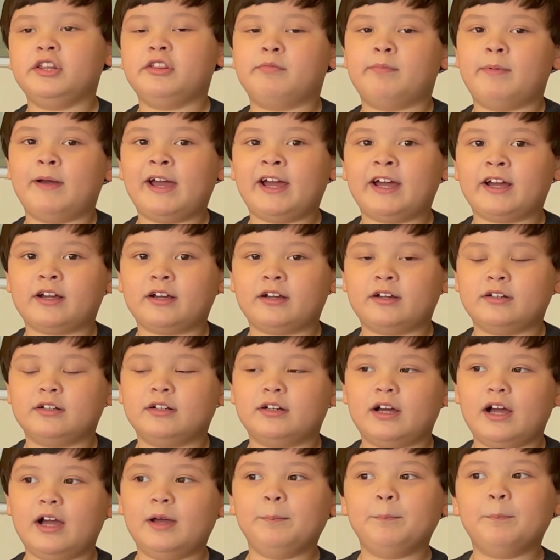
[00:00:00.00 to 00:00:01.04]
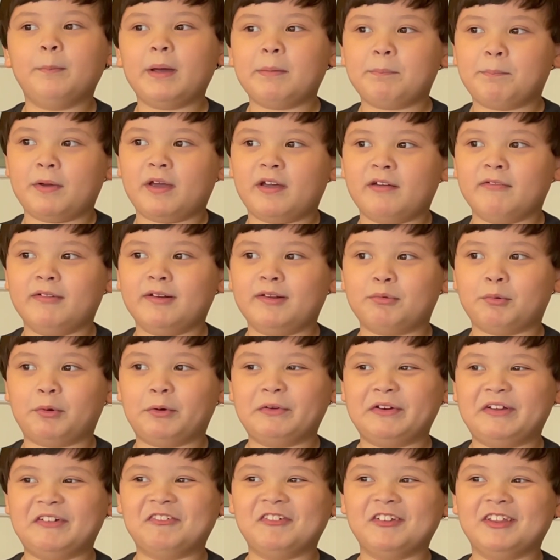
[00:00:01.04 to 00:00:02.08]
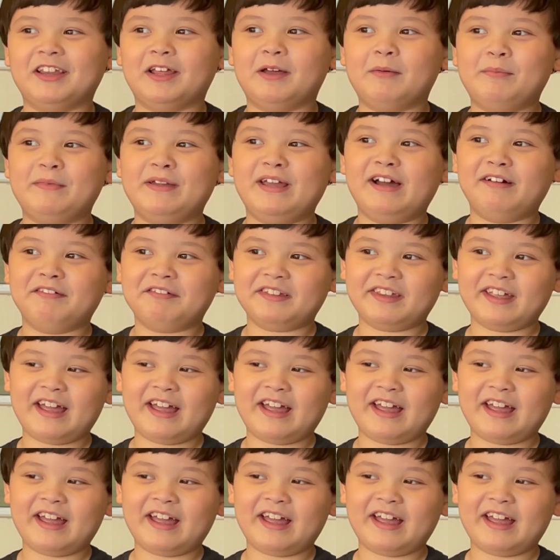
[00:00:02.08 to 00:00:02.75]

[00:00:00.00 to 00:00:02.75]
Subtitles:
back. My parents won't even let me out of the